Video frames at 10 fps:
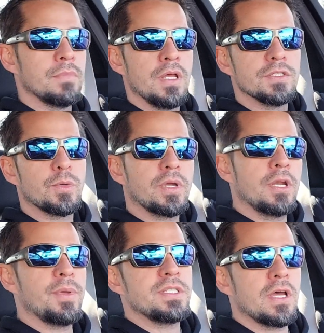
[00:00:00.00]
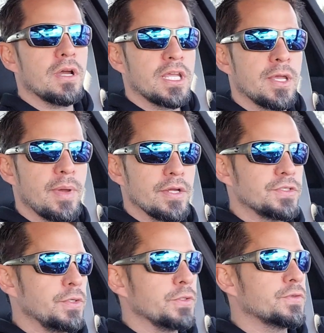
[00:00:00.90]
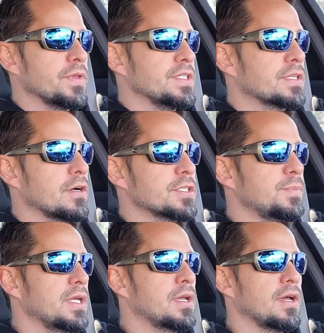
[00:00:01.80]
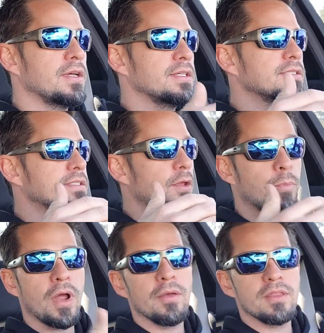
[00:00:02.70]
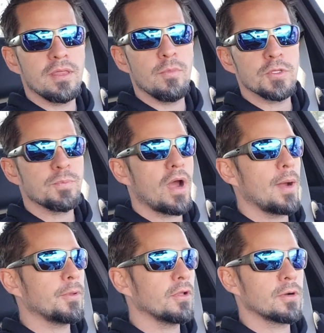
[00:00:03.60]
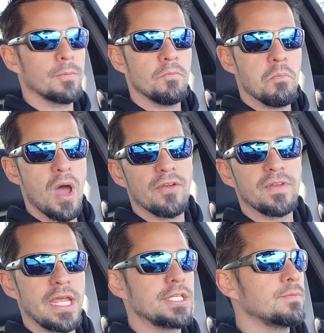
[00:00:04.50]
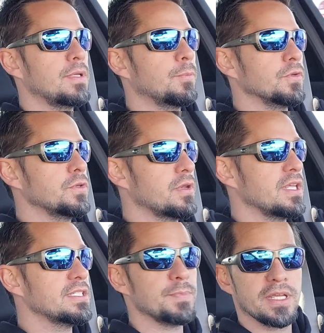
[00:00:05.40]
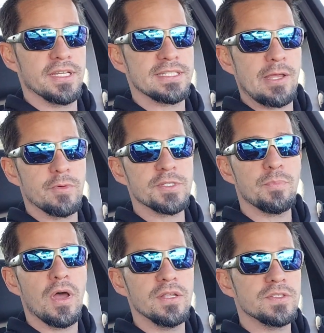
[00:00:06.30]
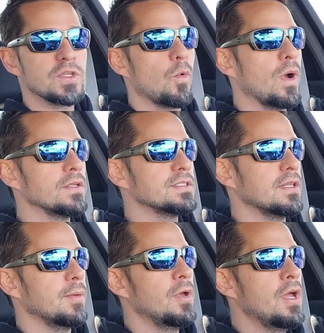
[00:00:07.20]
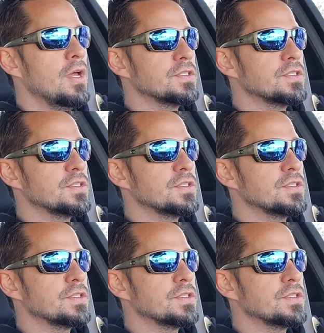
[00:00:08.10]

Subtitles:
So we're going to be talking about tunes for these cars because they're probably the most popular modification people do to these because they respond so well to them.